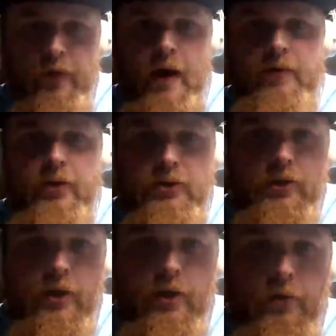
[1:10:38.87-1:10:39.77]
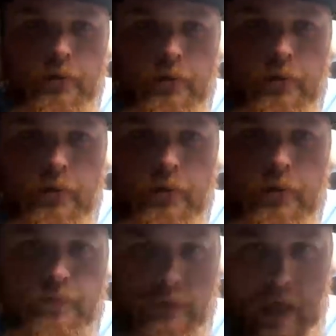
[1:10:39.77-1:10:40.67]
5 years ago,
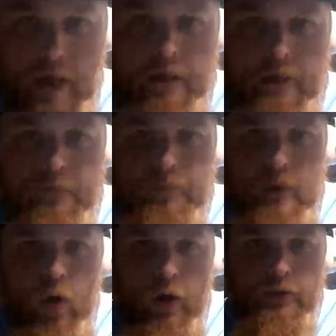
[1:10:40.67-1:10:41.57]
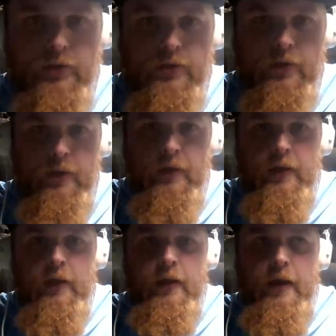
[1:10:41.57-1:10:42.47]
togging, August,
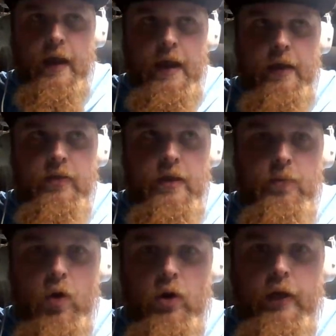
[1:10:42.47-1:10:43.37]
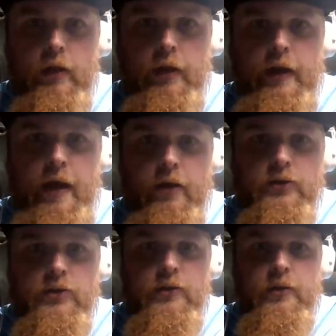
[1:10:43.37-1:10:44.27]
at the Barnegat
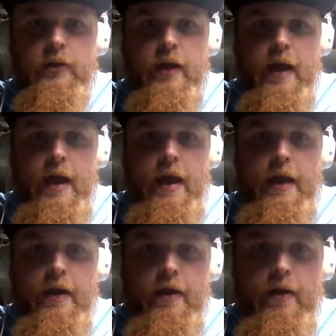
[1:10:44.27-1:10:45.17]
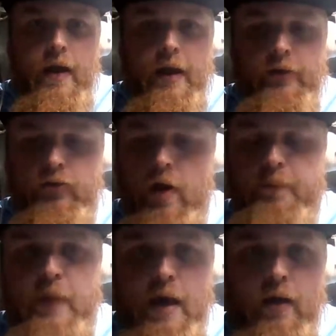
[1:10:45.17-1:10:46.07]
Lighthouse. And I
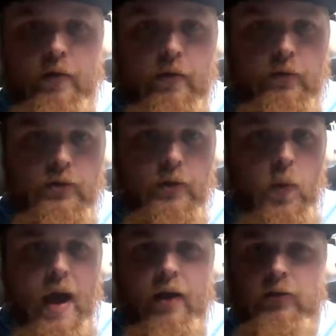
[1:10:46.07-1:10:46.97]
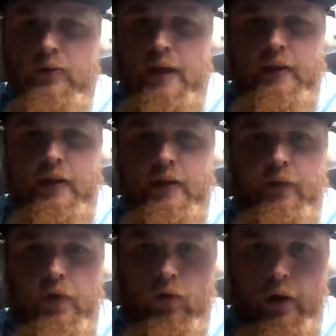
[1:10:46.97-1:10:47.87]
dropped down. I was like, wow,
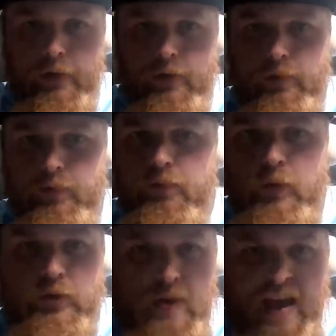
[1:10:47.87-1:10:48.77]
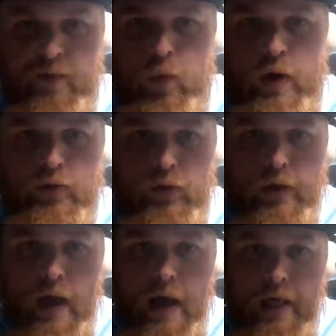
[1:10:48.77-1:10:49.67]
that didn't feel right. It was
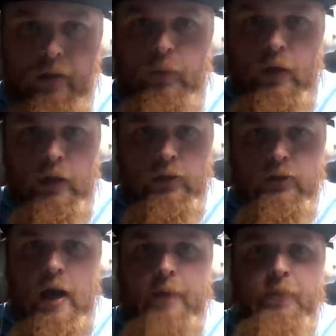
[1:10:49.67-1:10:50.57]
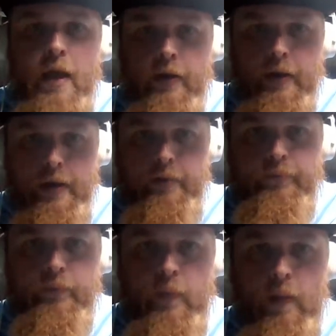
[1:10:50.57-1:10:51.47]
halfway through the column. Dropped down
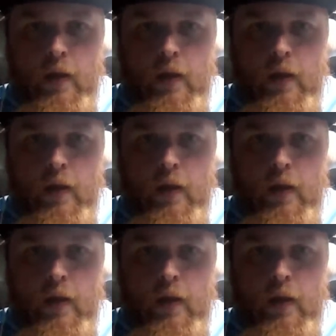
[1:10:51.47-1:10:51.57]
again,